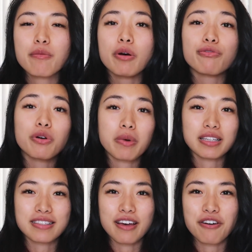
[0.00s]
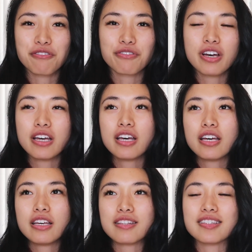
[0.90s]
but for myself,
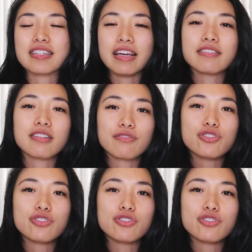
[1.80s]
the sense of